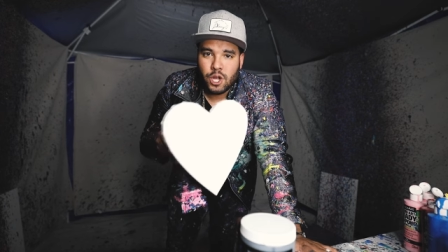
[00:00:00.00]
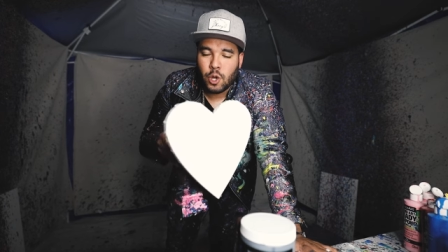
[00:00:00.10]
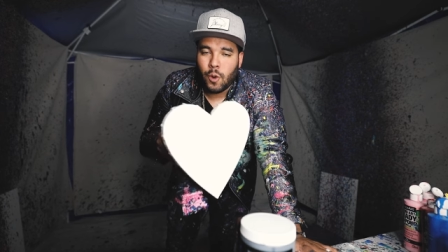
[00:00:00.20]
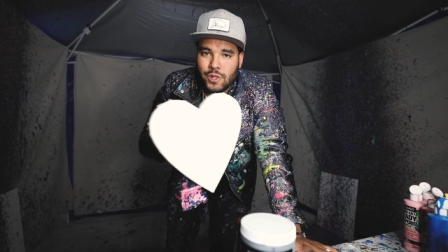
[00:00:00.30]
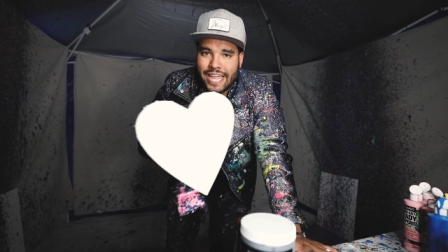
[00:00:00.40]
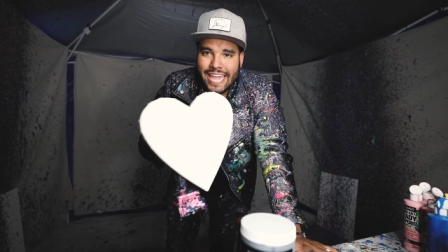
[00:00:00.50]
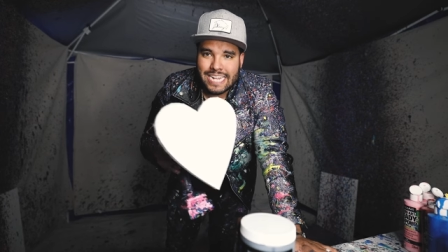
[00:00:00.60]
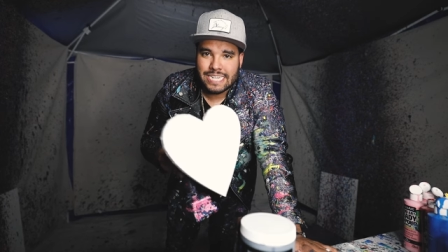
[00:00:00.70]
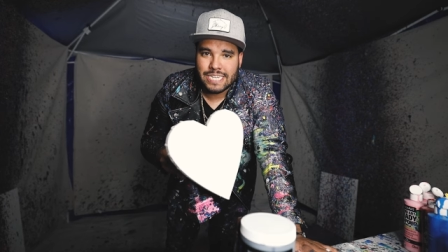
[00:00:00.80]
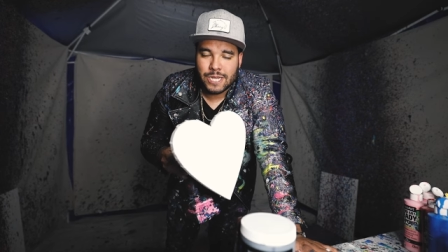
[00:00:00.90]
gold,
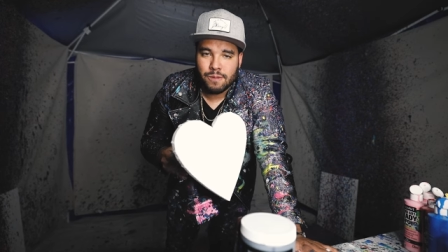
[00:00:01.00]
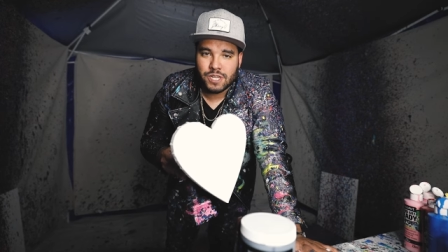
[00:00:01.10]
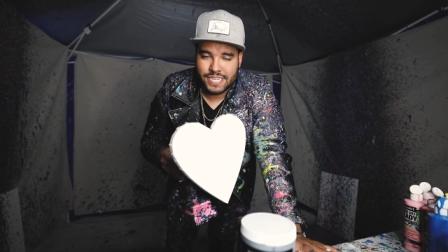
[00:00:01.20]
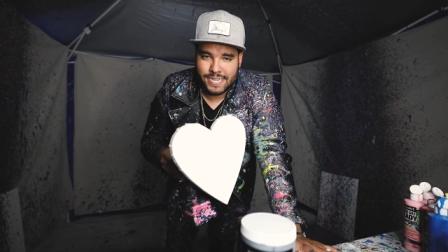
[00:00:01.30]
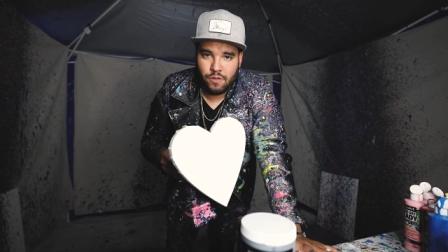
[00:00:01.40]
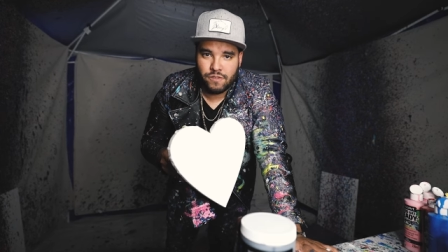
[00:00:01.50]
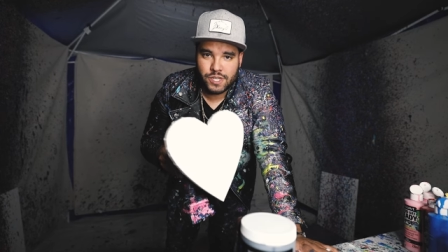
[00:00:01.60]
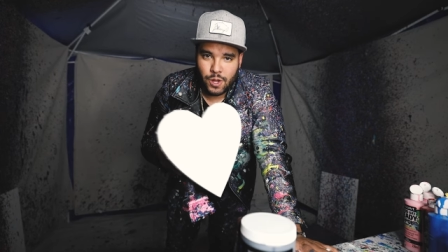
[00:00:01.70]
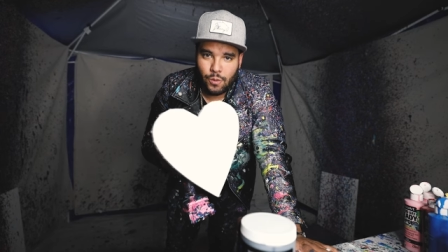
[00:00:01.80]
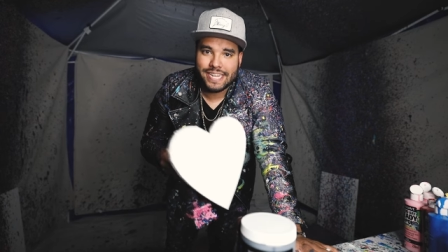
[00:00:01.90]
and some silver.
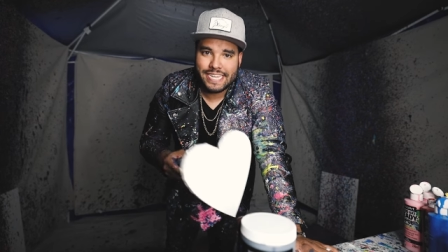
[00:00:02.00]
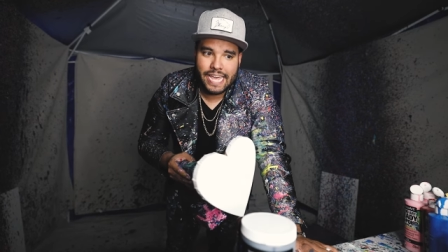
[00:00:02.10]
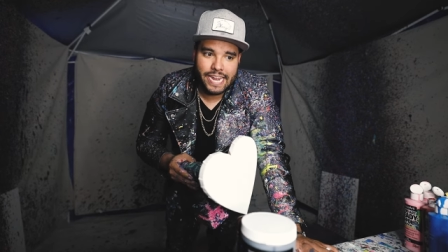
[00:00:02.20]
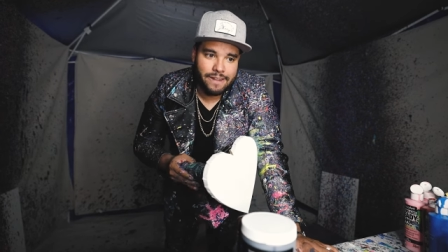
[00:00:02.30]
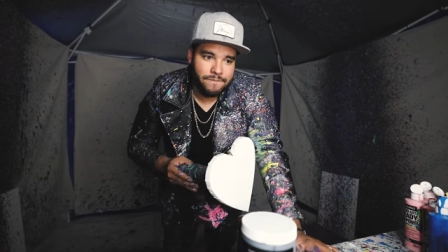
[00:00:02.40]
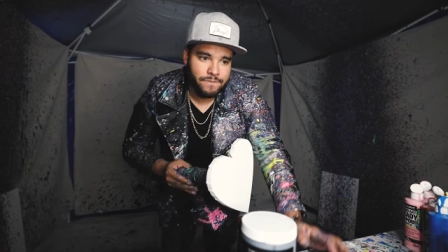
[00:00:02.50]
So let's get it.